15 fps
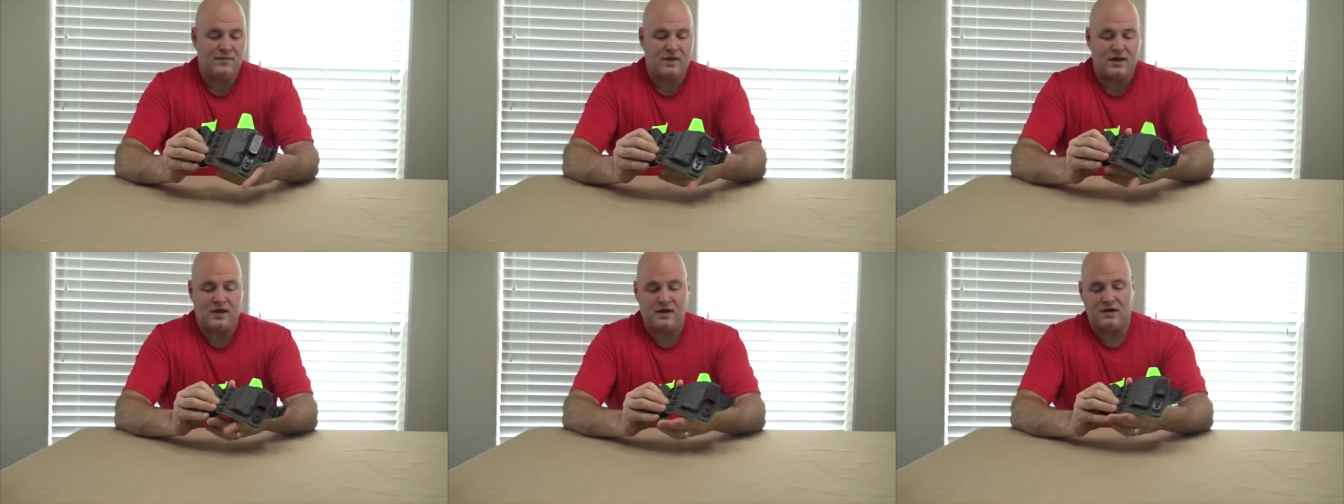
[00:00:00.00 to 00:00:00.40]

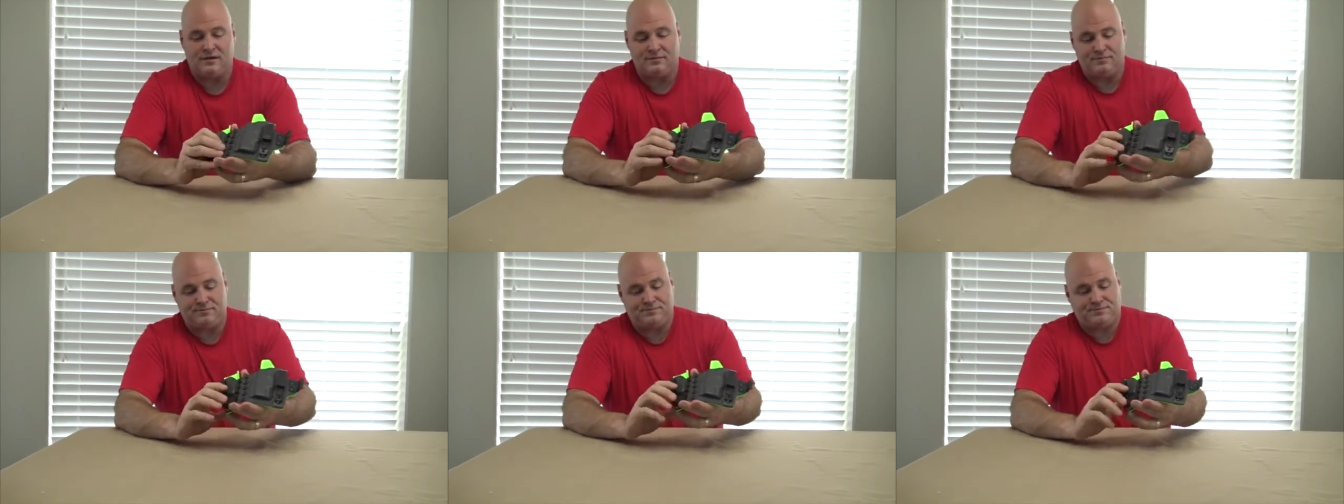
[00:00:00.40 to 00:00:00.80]

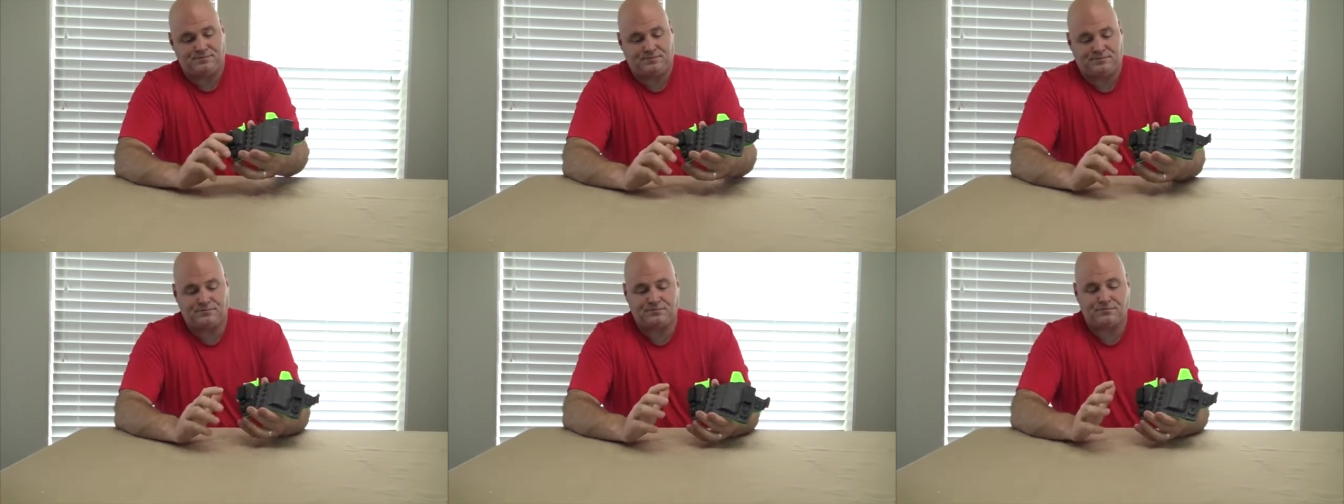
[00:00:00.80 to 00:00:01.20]

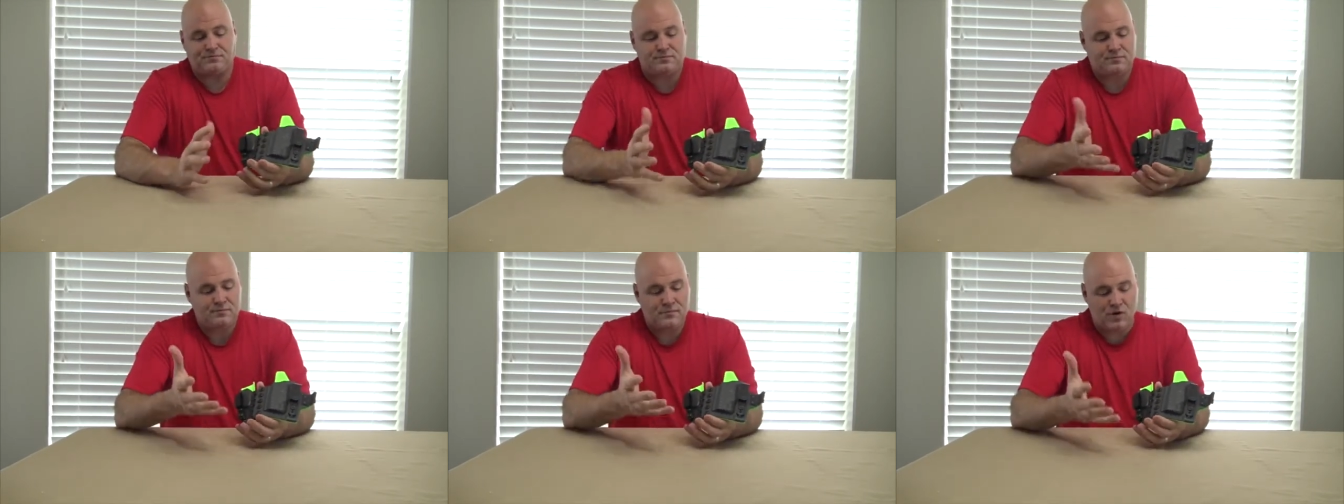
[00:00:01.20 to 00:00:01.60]

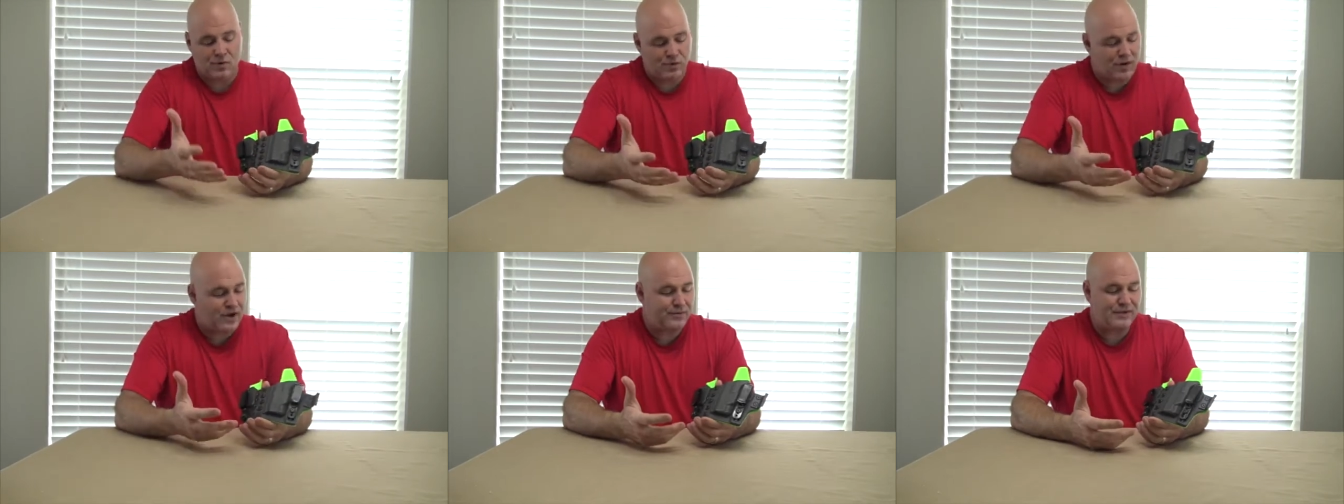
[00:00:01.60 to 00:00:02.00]

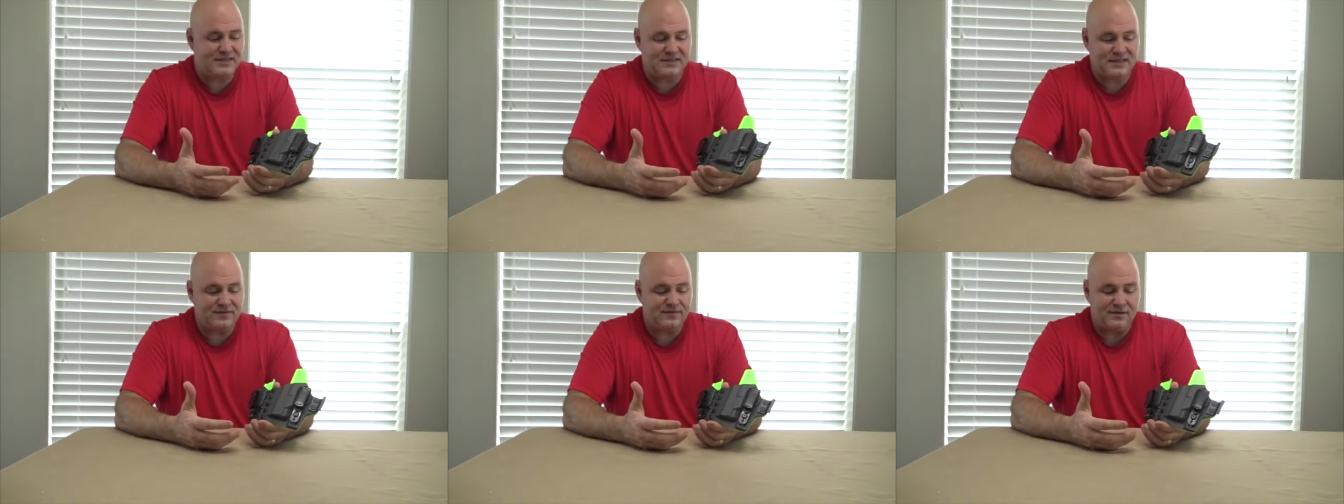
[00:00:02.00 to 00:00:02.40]
When I
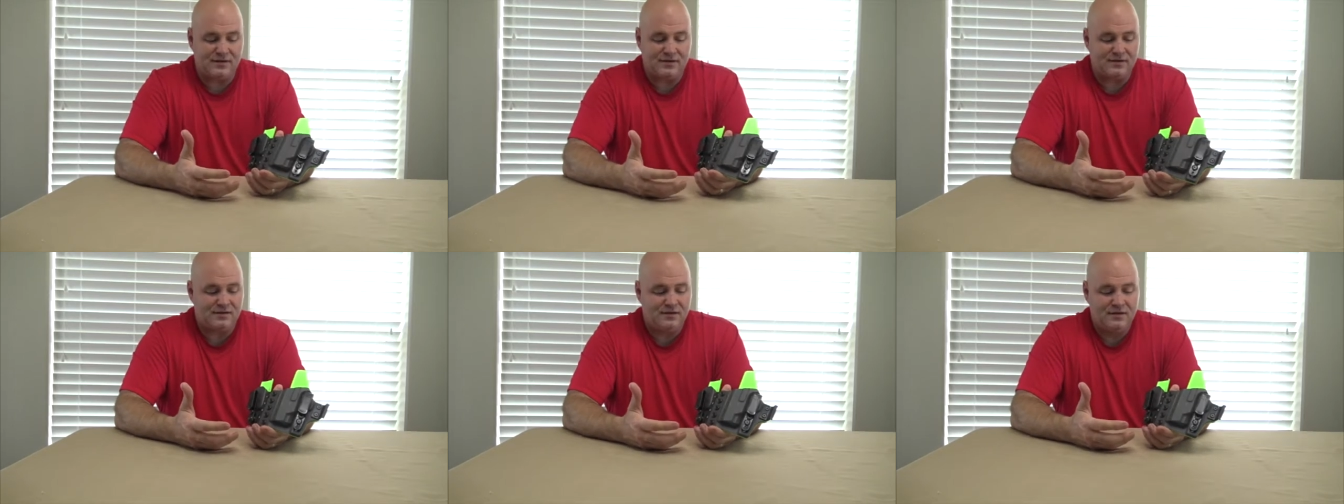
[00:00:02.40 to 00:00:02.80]
received
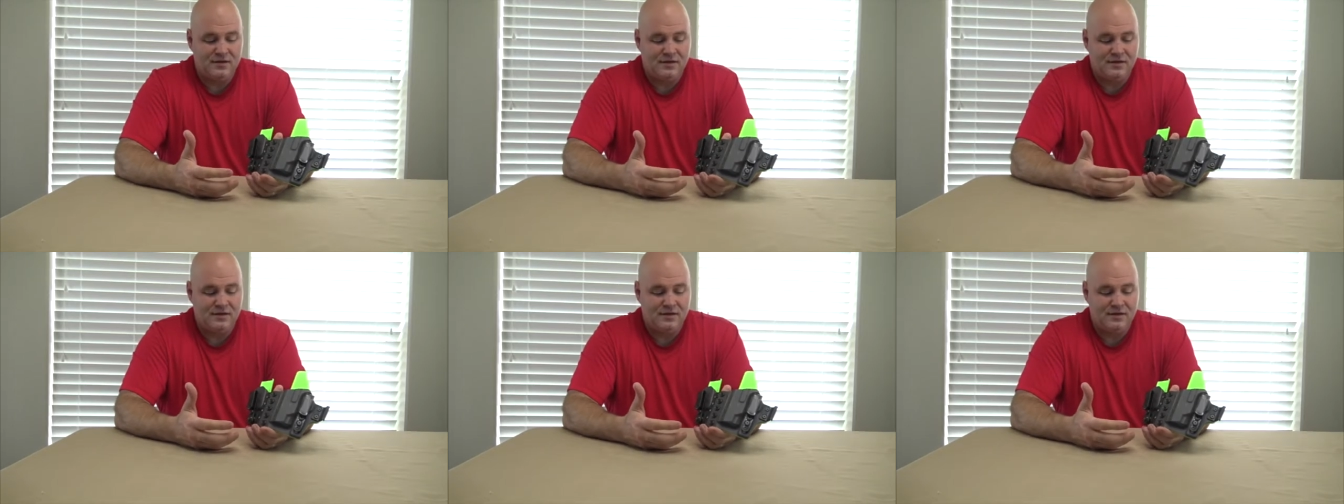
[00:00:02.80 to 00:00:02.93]
it,